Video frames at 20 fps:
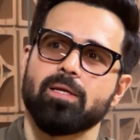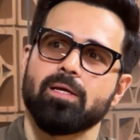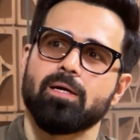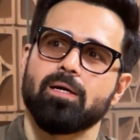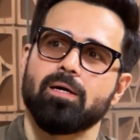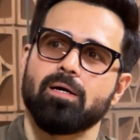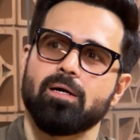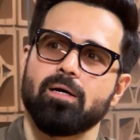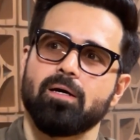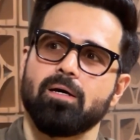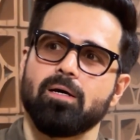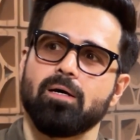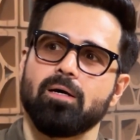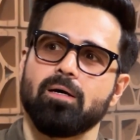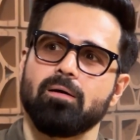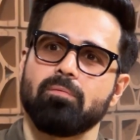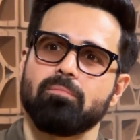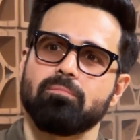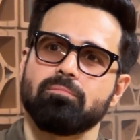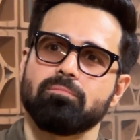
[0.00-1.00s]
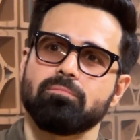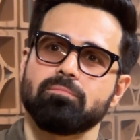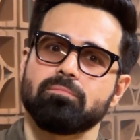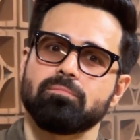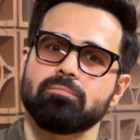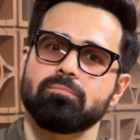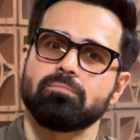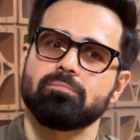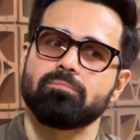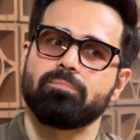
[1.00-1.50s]

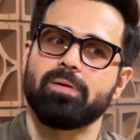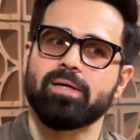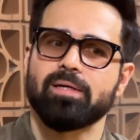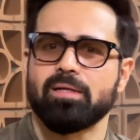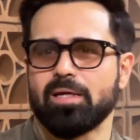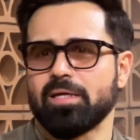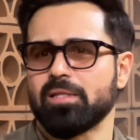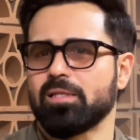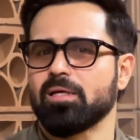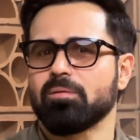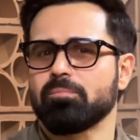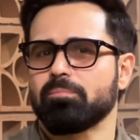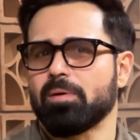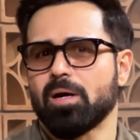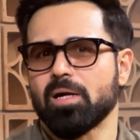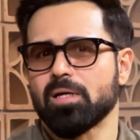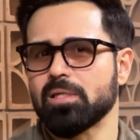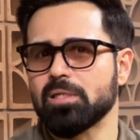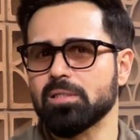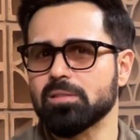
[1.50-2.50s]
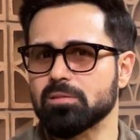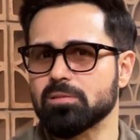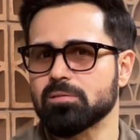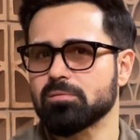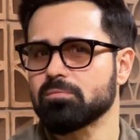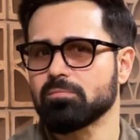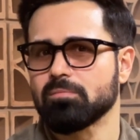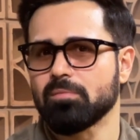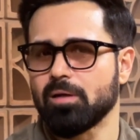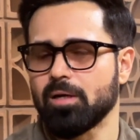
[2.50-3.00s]
But I think
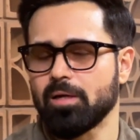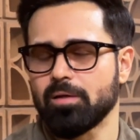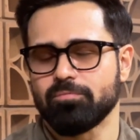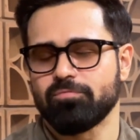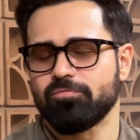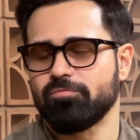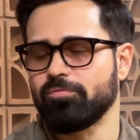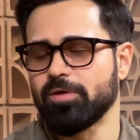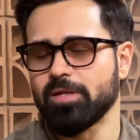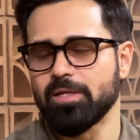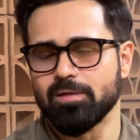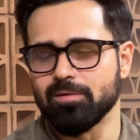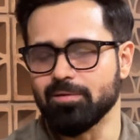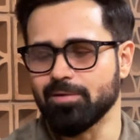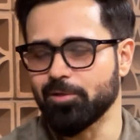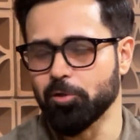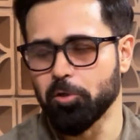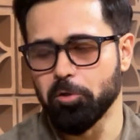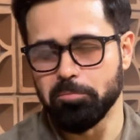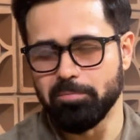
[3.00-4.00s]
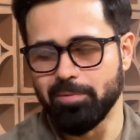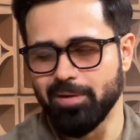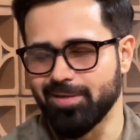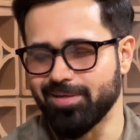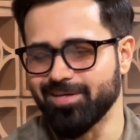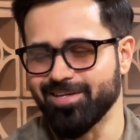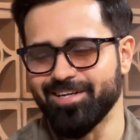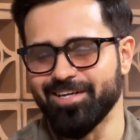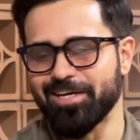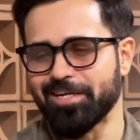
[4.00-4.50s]
parties, very early on in my
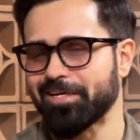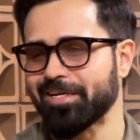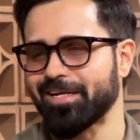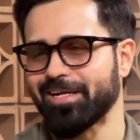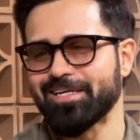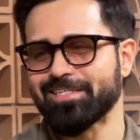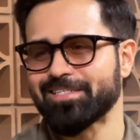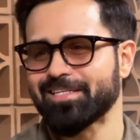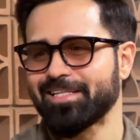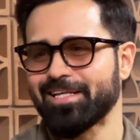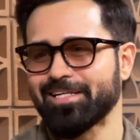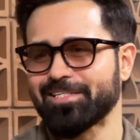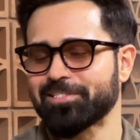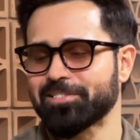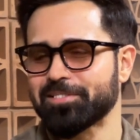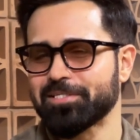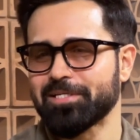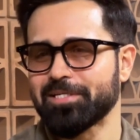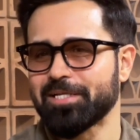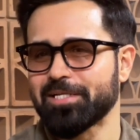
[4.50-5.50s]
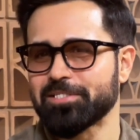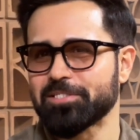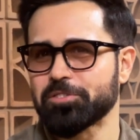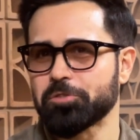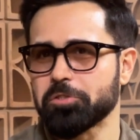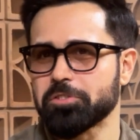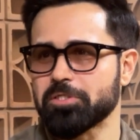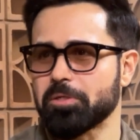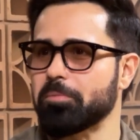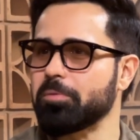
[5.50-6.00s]
career, I realized that that's
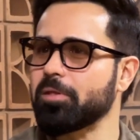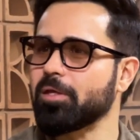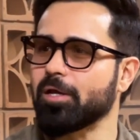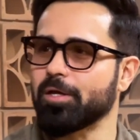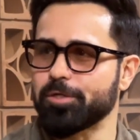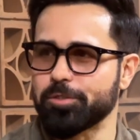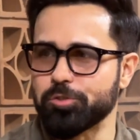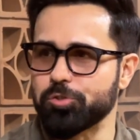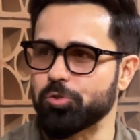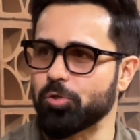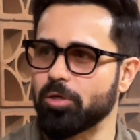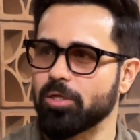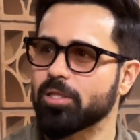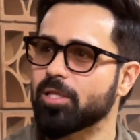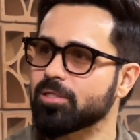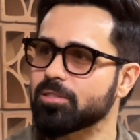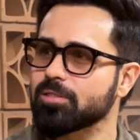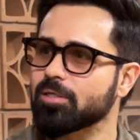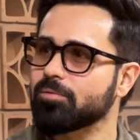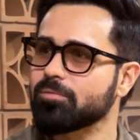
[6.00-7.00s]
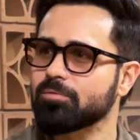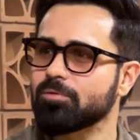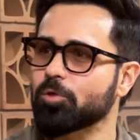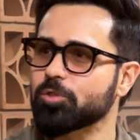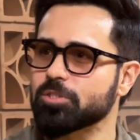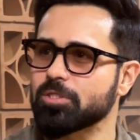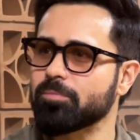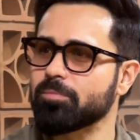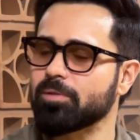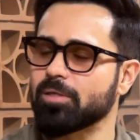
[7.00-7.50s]
not something I enjoy. That's
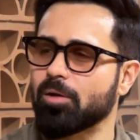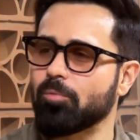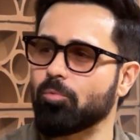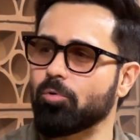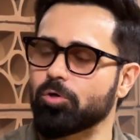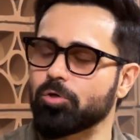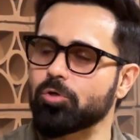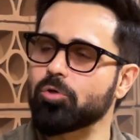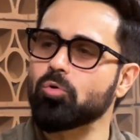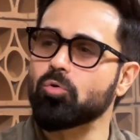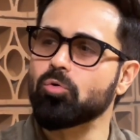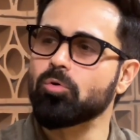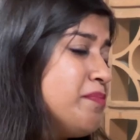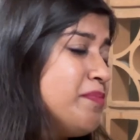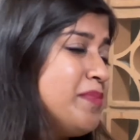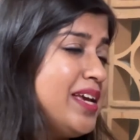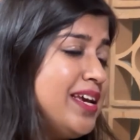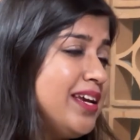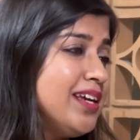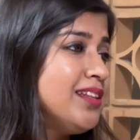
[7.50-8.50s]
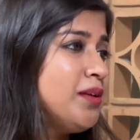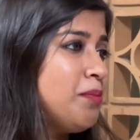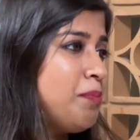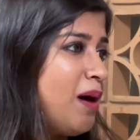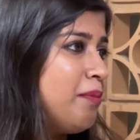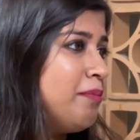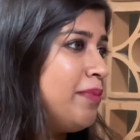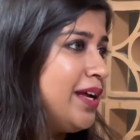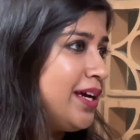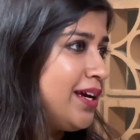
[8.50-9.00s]
not something I want to do. Being in the
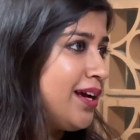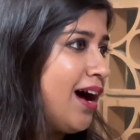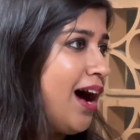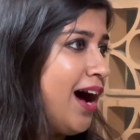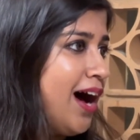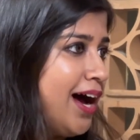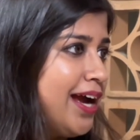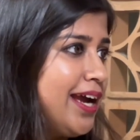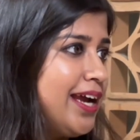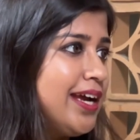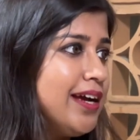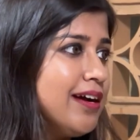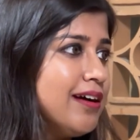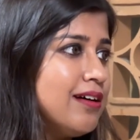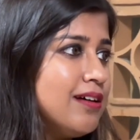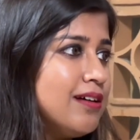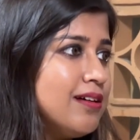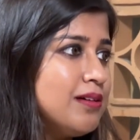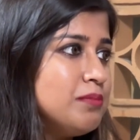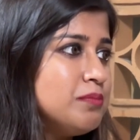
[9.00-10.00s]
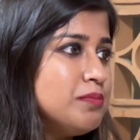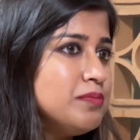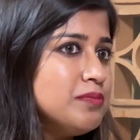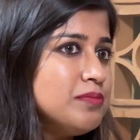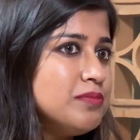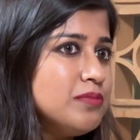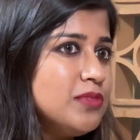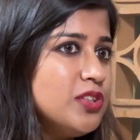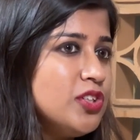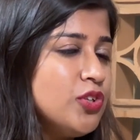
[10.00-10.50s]
public eye,
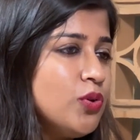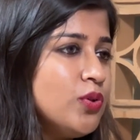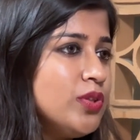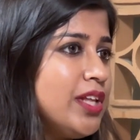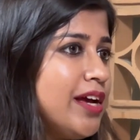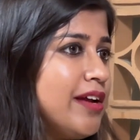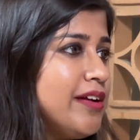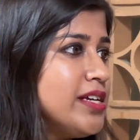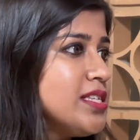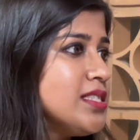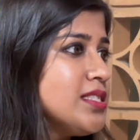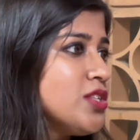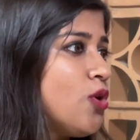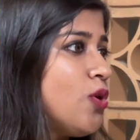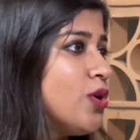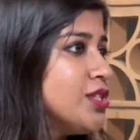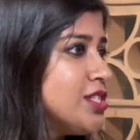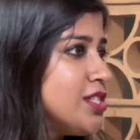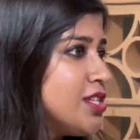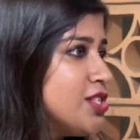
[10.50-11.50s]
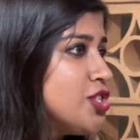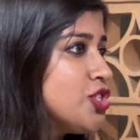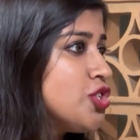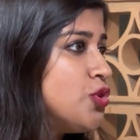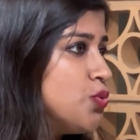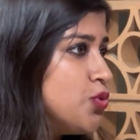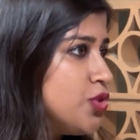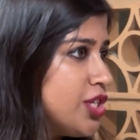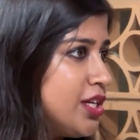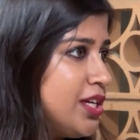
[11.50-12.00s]
there is constant
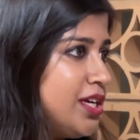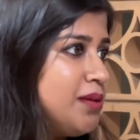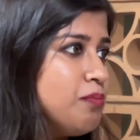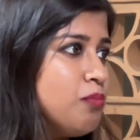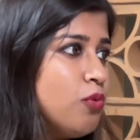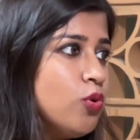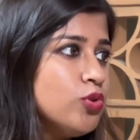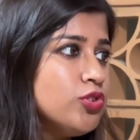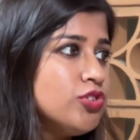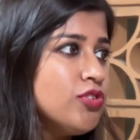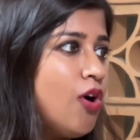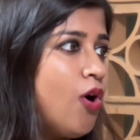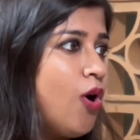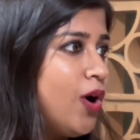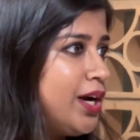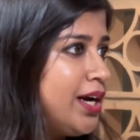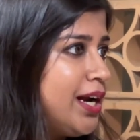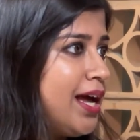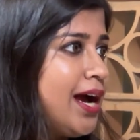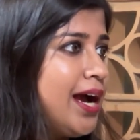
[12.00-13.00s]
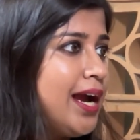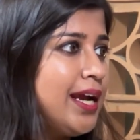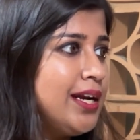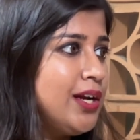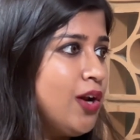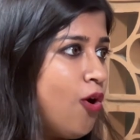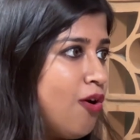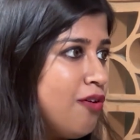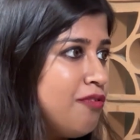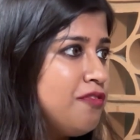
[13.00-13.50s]
scrutiny, both
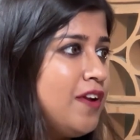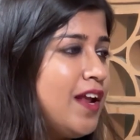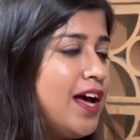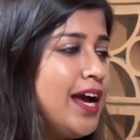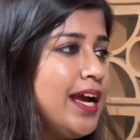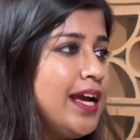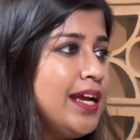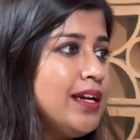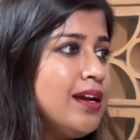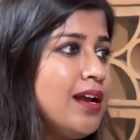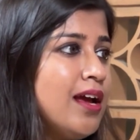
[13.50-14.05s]
online, offline.